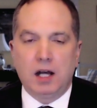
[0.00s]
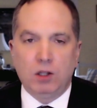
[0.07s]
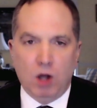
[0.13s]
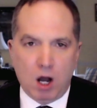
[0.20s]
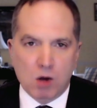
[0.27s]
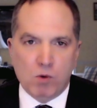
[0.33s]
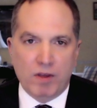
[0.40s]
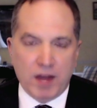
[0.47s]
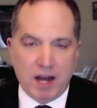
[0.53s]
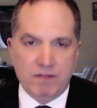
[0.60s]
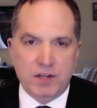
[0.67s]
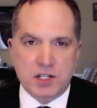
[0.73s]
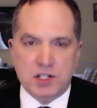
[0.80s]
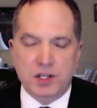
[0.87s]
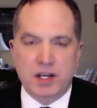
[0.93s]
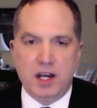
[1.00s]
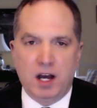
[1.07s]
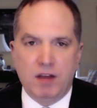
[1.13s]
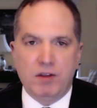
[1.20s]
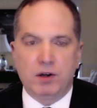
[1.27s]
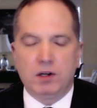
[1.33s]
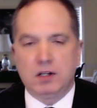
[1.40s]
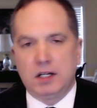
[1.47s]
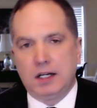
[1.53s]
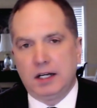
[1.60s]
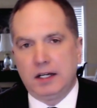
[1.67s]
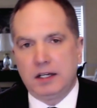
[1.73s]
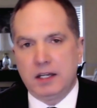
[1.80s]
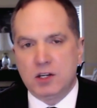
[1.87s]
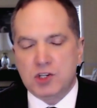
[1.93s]
along with obviously other
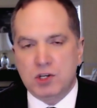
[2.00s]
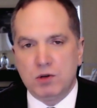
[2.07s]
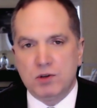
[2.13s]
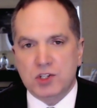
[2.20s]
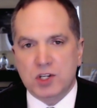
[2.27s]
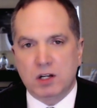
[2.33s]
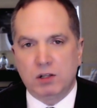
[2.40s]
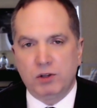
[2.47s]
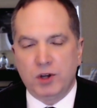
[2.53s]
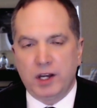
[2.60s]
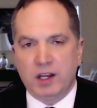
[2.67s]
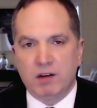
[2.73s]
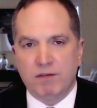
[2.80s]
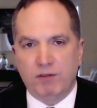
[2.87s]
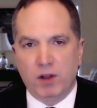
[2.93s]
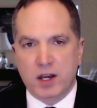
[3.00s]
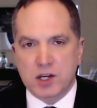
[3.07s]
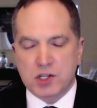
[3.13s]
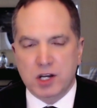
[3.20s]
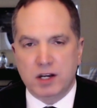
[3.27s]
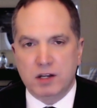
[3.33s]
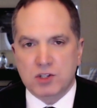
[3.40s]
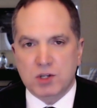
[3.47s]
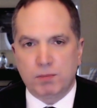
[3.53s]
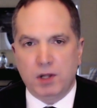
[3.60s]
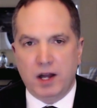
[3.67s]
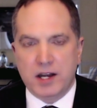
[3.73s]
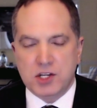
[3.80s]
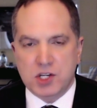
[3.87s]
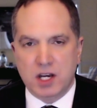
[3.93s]
uh, issues, including inflation and
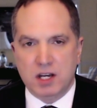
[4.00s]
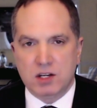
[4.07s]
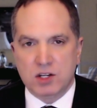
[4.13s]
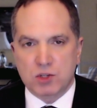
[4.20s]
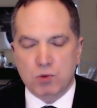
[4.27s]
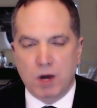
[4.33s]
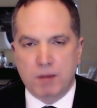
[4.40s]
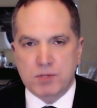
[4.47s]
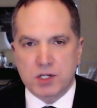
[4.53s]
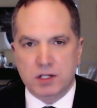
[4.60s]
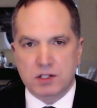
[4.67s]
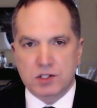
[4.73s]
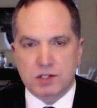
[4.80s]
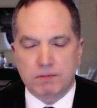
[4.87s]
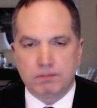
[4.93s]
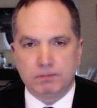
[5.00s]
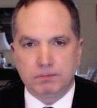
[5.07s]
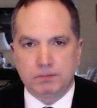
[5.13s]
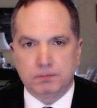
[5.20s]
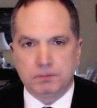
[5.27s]
supply chain disruptions.